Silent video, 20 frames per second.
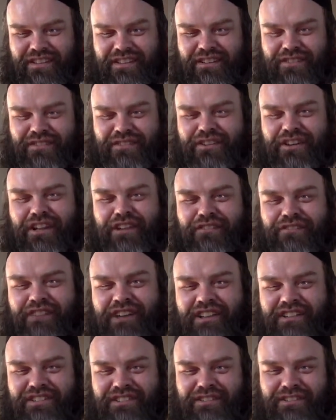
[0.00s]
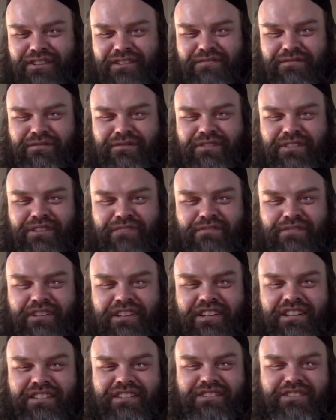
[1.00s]
I know y'all are fasting, so I won't
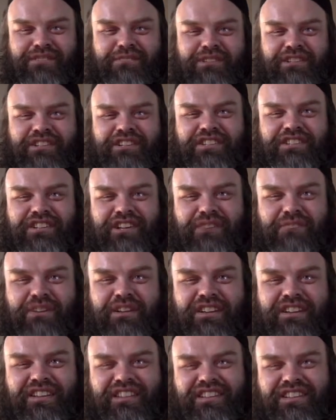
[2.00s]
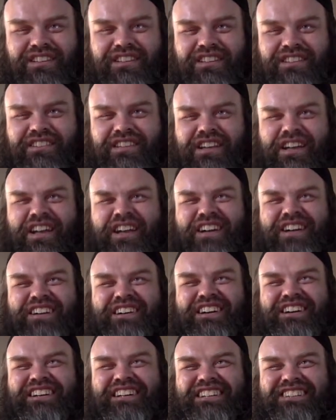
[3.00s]
get into too much detail, but
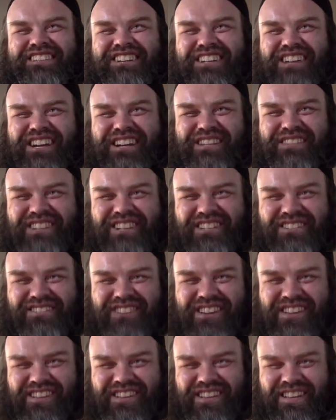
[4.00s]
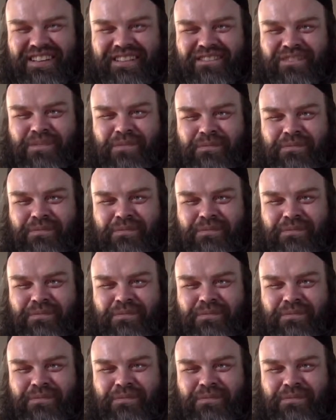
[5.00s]
it took care of us, right?